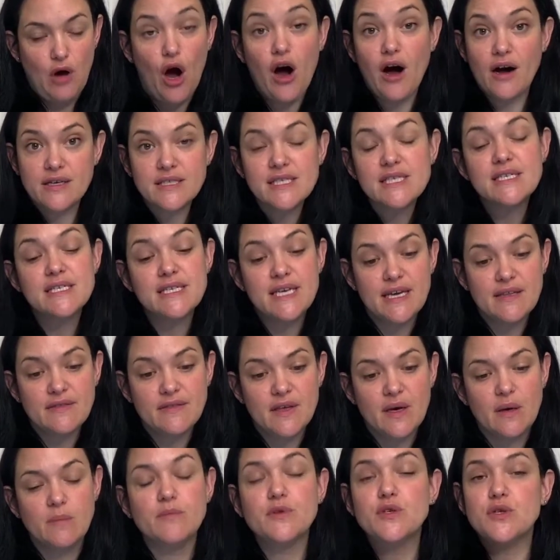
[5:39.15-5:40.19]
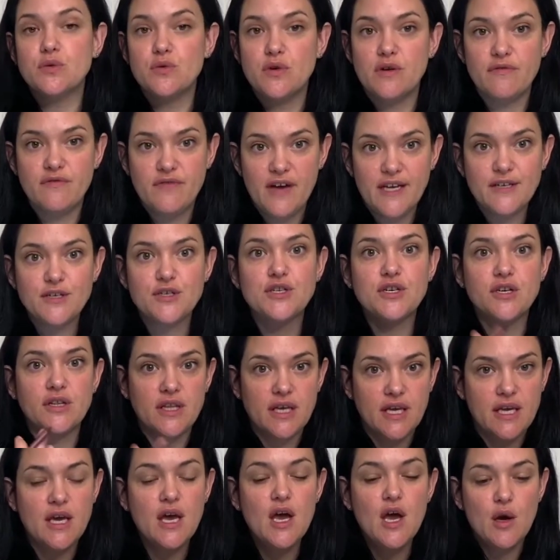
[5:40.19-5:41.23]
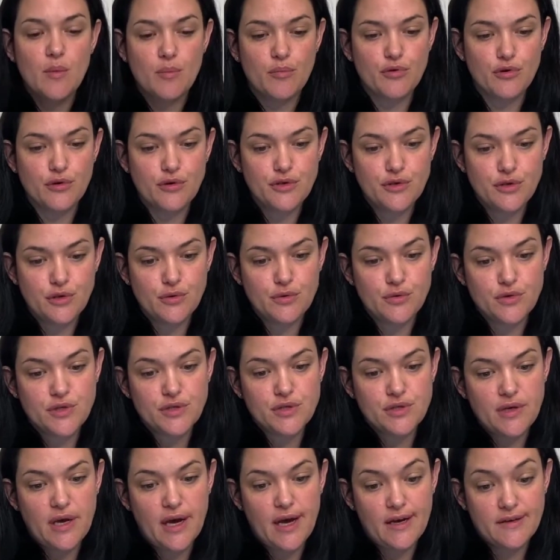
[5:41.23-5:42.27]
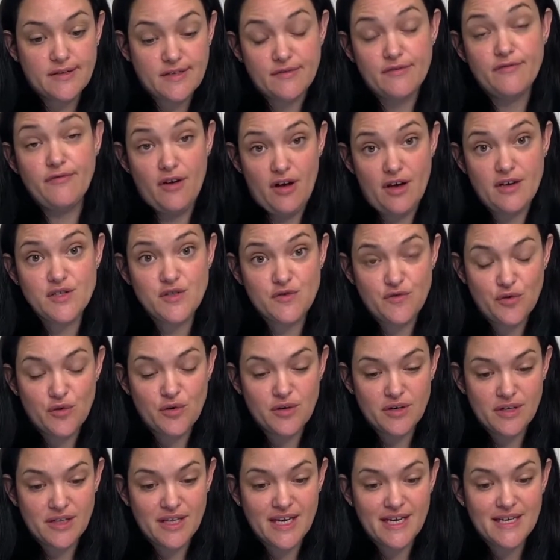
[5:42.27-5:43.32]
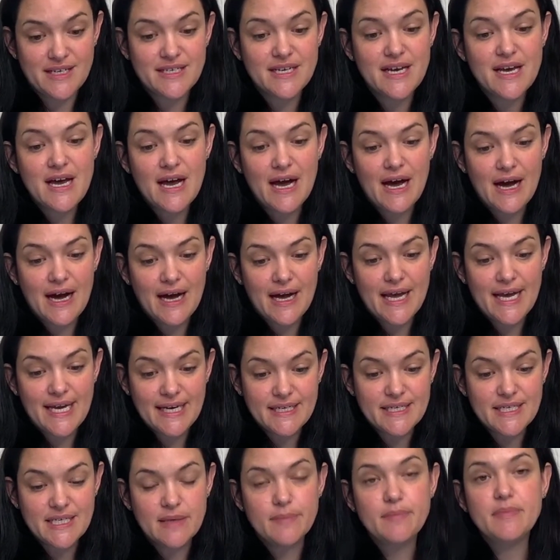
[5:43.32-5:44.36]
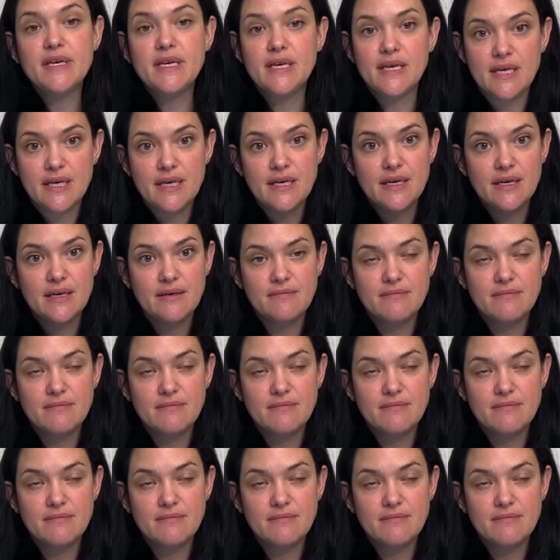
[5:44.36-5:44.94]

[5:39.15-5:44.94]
oxidate them to eventually produce, uh, to phosphorylate uh, ATP